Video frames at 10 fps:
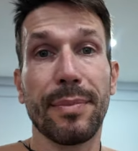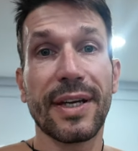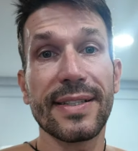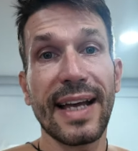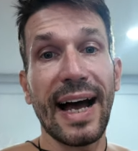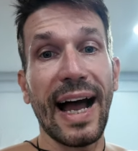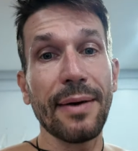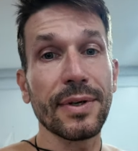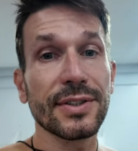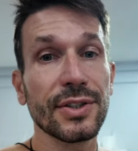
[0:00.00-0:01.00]
Because
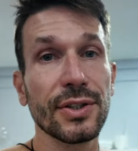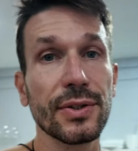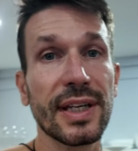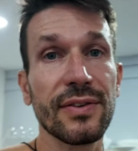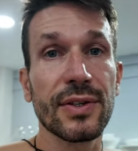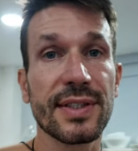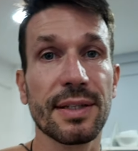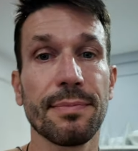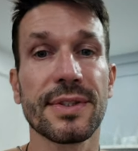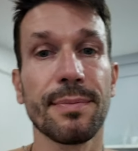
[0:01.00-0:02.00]
I want to give you
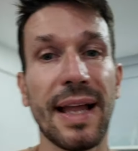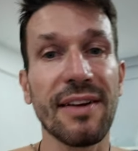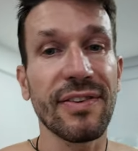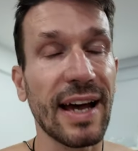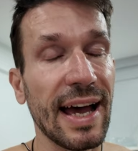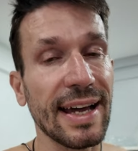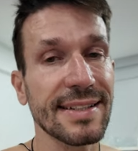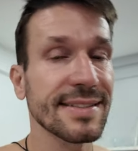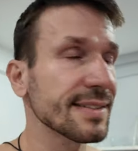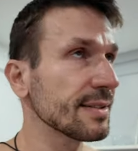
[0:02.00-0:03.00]
some, some life
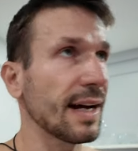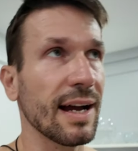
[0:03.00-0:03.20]
hacks.